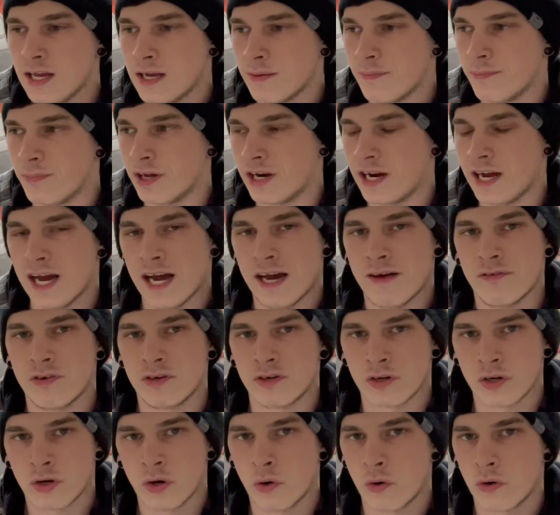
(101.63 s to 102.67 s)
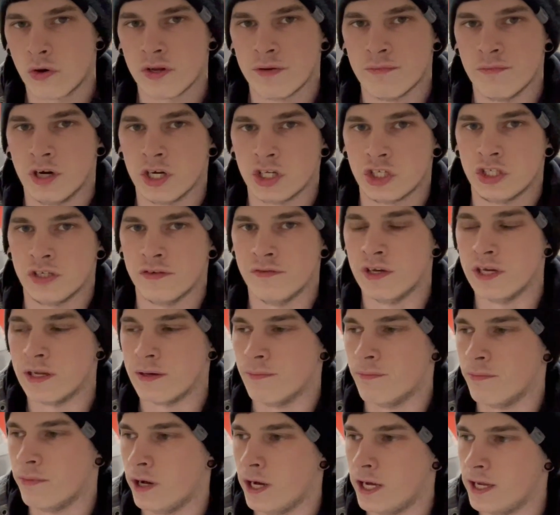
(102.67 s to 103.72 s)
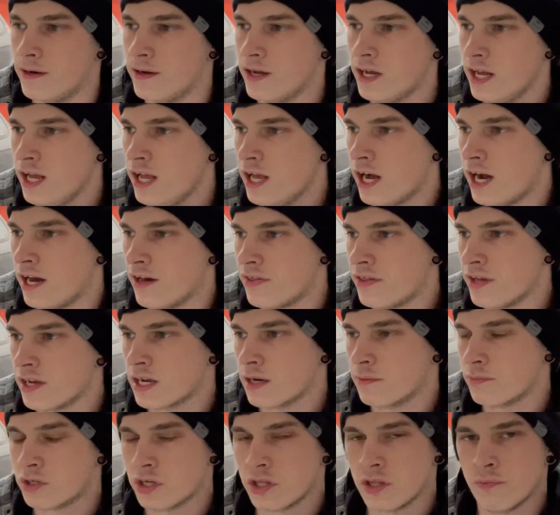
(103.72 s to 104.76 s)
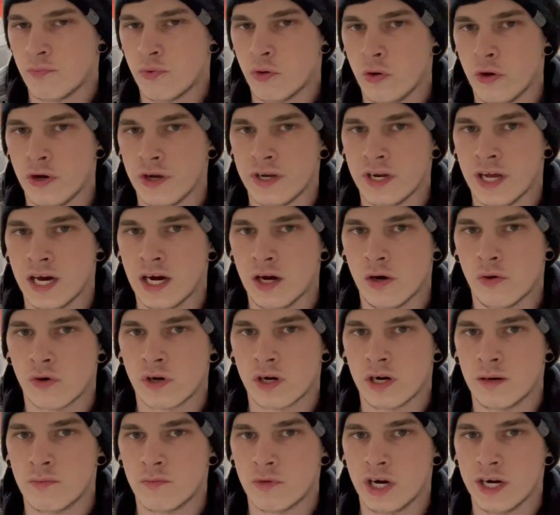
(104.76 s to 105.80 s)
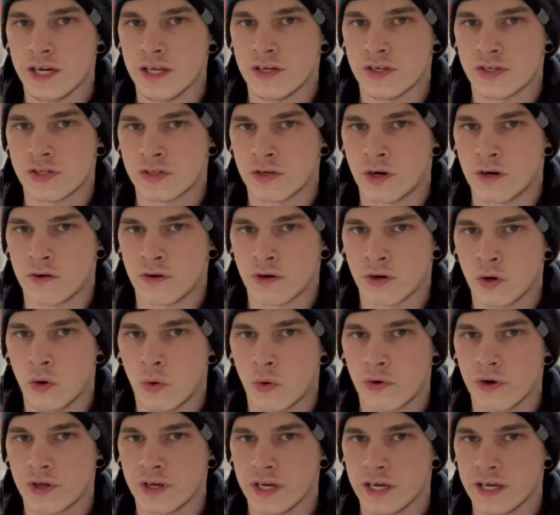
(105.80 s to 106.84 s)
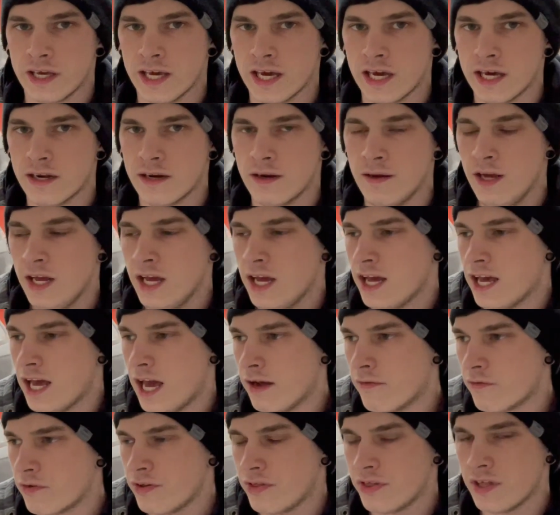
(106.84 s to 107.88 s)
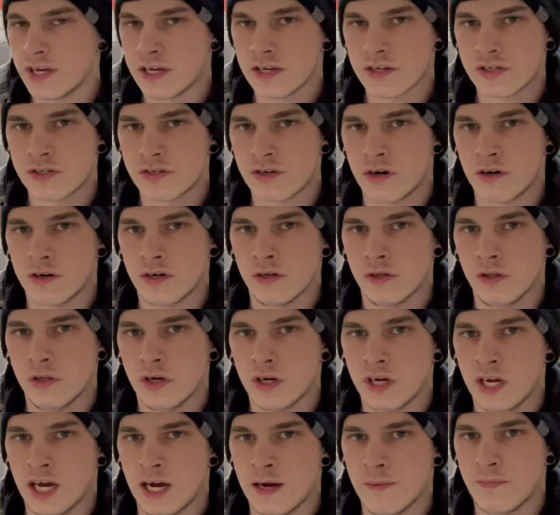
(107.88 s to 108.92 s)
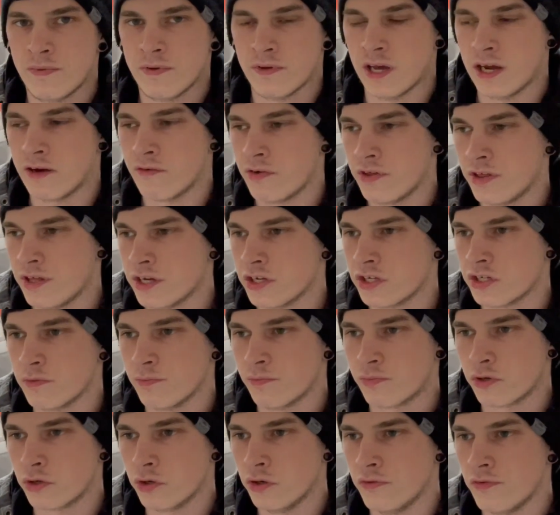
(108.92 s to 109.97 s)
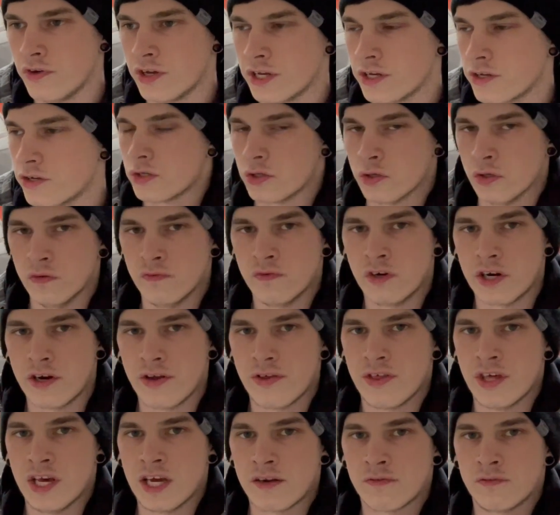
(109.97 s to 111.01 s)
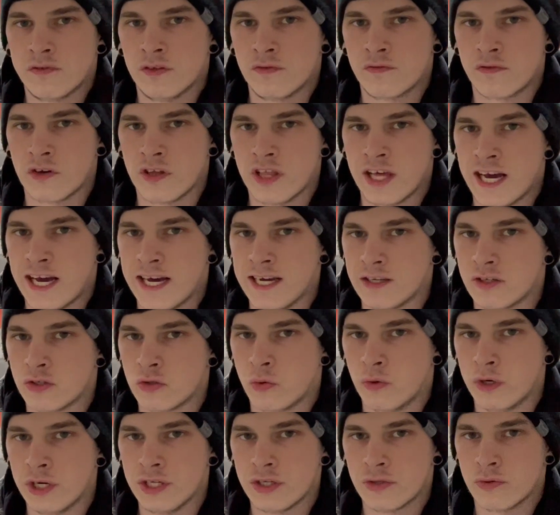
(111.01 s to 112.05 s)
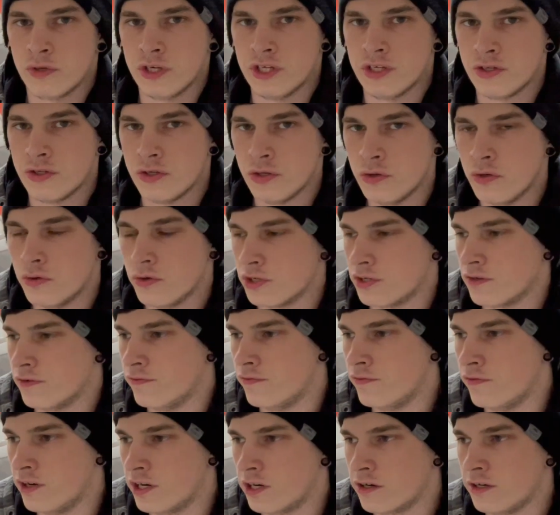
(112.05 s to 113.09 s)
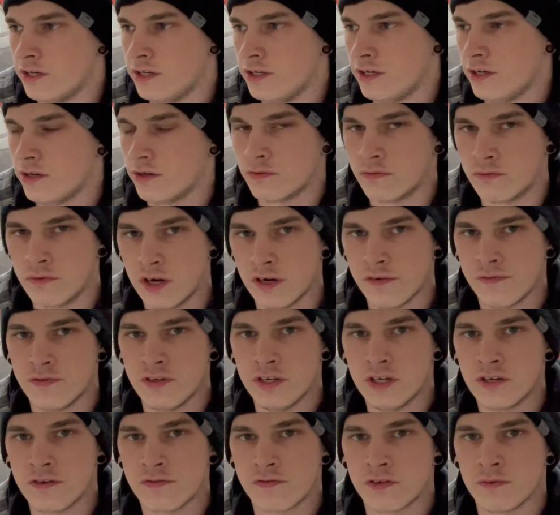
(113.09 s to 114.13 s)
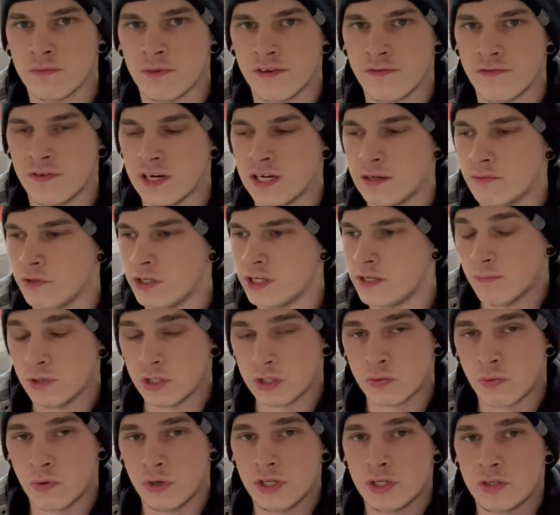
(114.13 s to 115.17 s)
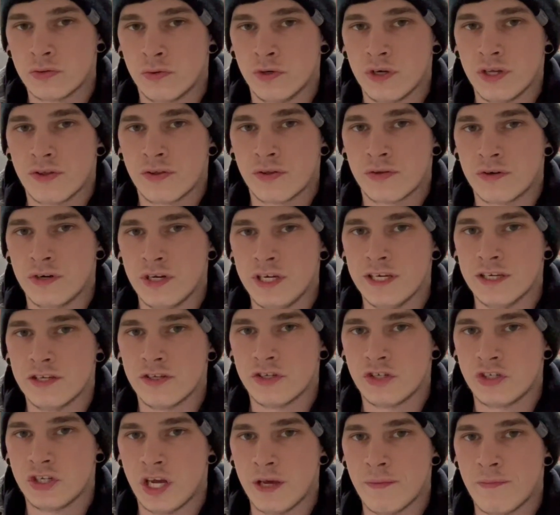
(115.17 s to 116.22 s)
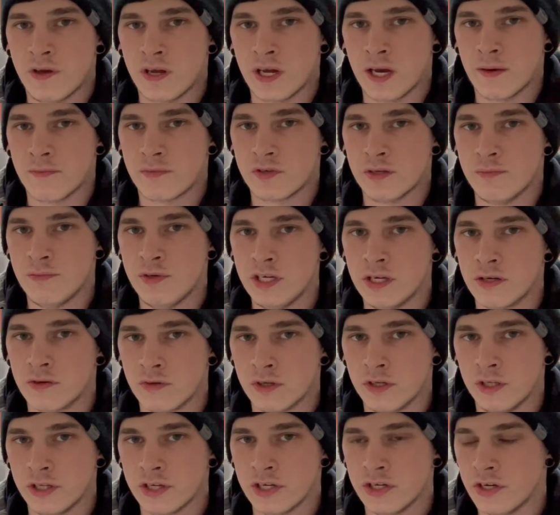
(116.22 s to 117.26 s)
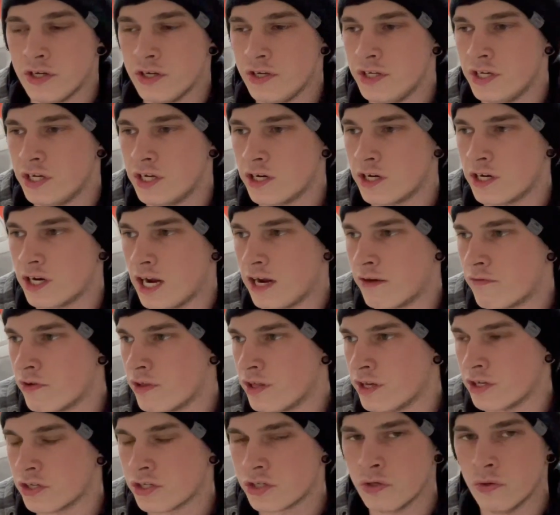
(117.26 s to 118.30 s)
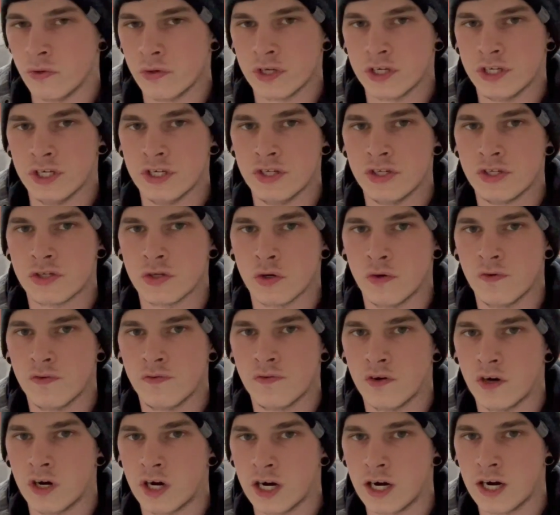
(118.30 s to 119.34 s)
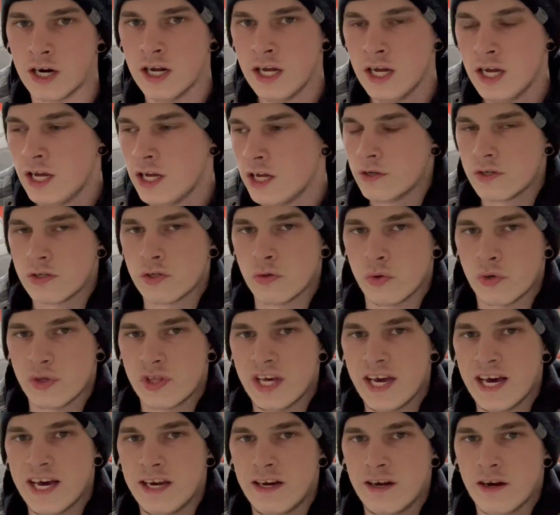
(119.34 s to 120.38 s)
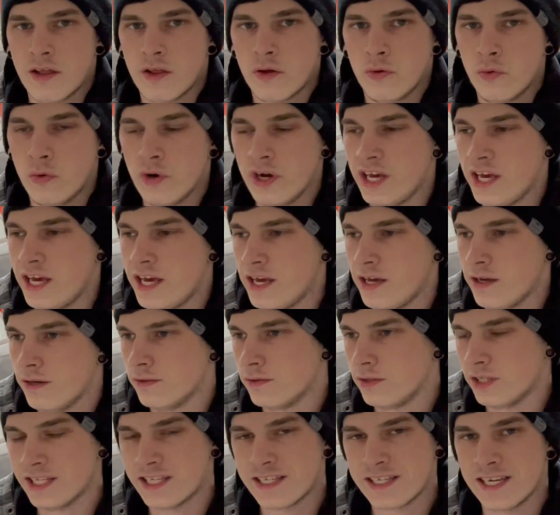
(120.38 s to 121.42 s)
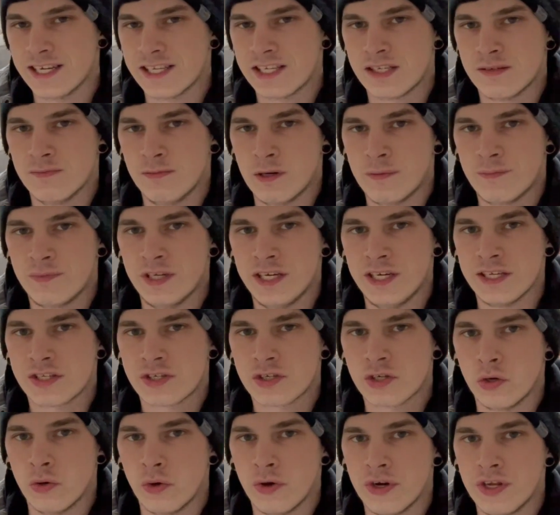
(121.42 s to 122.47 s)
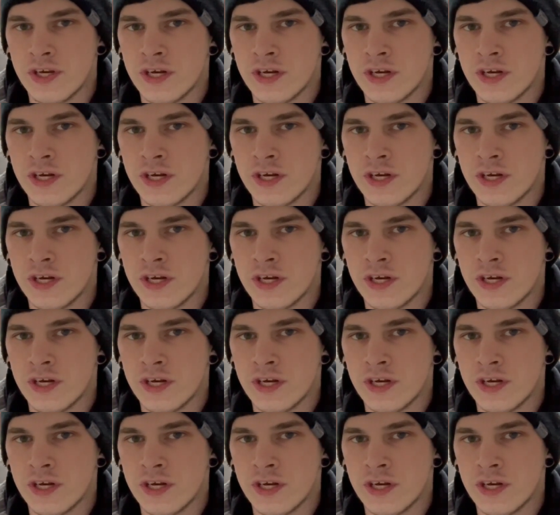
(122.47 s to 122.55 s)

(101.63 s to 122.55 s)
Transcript: but I haven't recorded much of it. But I think I'm to the point now where I'm ready to start recording again Everything is starting to look up, everything's improving. So very thankful for that. 2022 was a very rough year for my family, but 2023 is shaping up to be a really good year. Everything's going good so far. So with that out of the way, let's get some updates going